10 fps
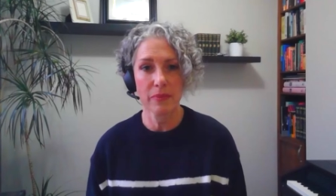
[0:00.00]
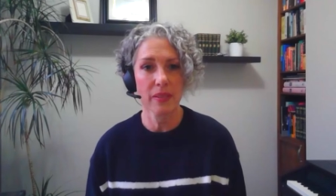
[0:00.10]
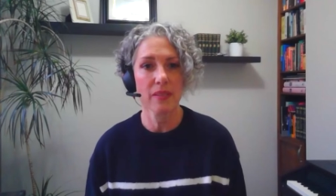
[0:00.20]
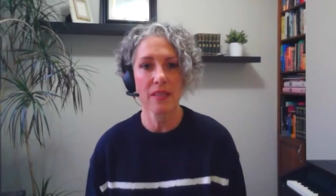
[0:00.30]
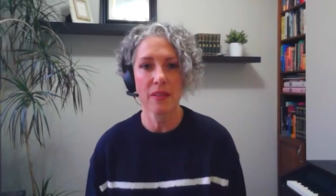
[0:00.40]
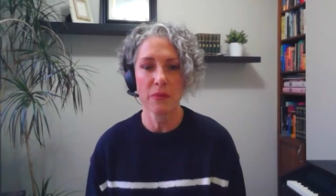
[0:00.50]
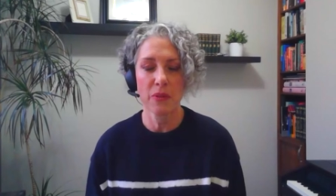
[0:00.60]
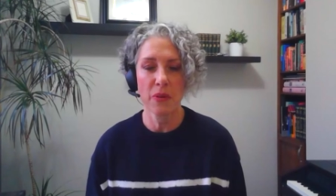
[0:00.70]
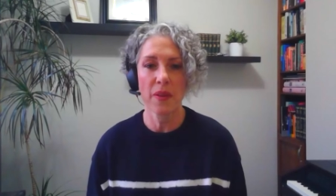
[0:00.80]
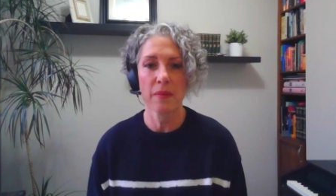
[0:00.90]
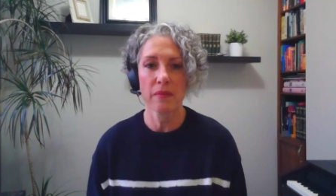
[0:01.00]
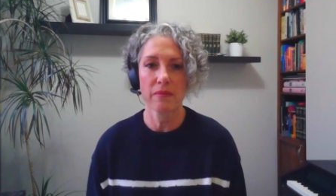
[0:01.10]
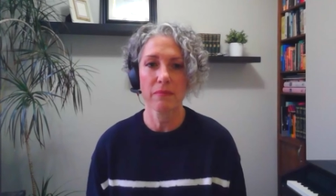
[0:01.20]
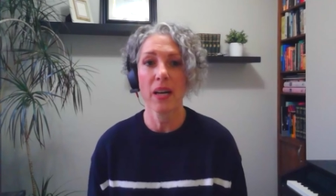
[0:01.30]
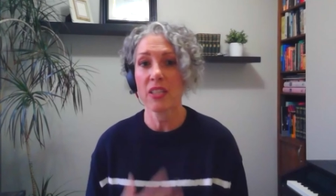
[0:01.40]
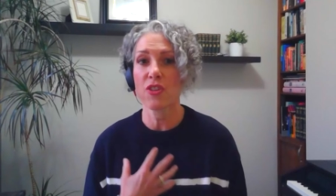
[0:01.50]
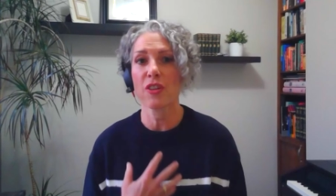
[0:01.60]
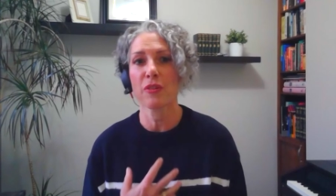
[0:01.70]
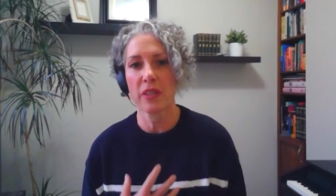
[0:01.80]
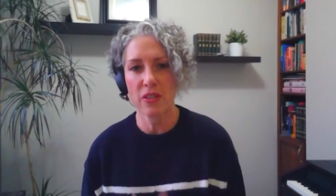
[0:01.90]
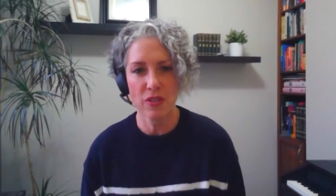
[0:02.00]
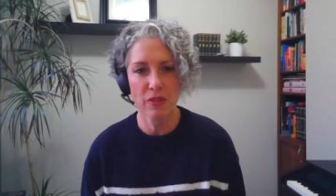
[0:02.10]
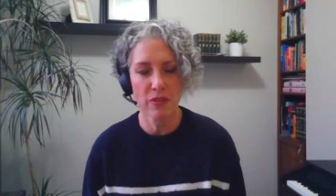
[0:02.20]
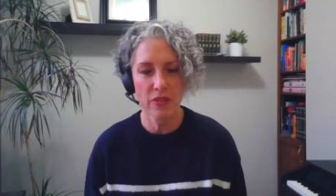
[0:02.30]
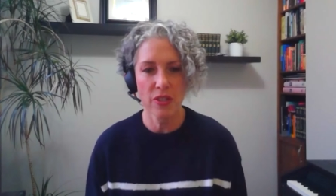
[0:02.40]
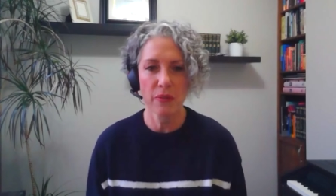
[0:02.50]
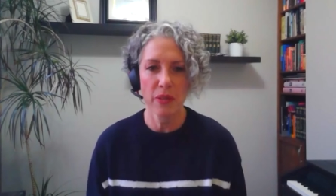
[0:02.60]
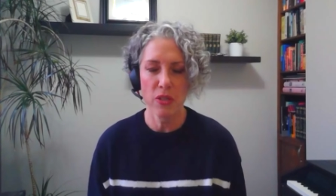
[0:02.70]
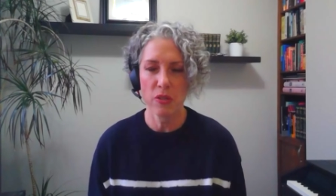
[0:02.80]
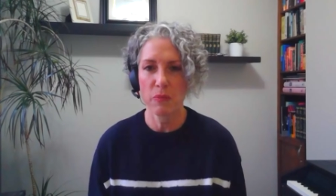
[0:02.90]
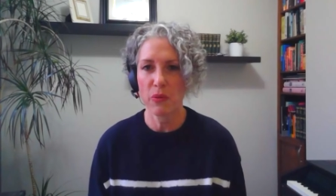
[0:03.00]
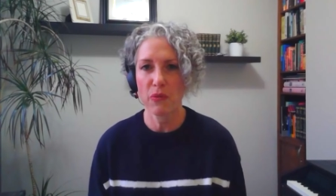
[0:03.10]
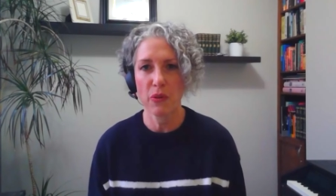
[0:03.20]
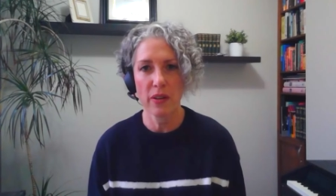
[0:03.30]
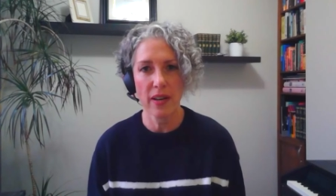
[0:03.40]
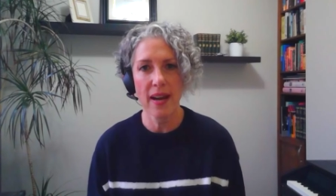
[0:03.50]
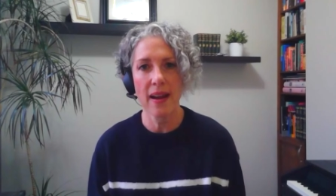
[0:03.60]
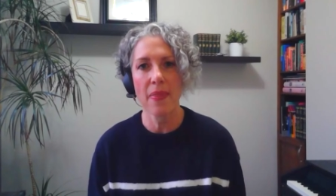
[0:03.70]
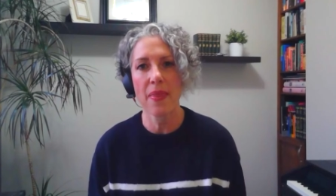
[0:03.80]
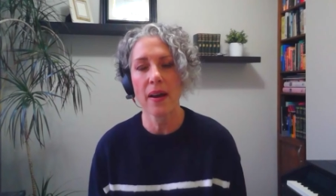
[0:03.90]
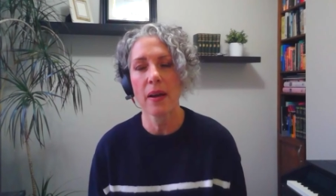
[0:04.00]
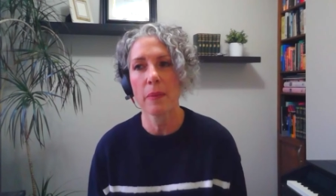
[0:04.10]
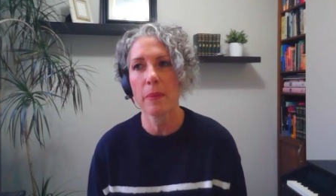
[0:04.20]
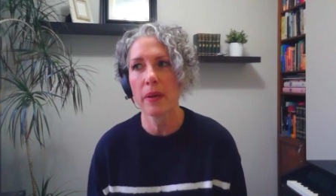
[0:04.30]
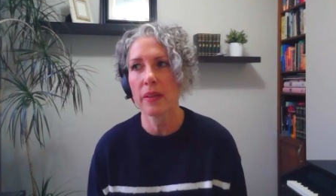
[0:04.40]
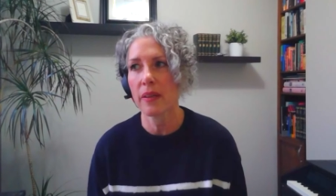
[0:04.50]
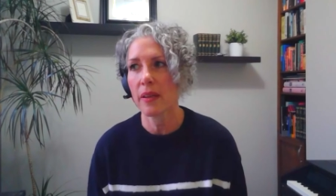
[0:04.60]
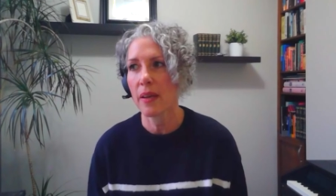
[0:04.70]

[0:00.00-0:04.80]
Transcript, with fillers: because I don't know that my generation or the generation before had that, but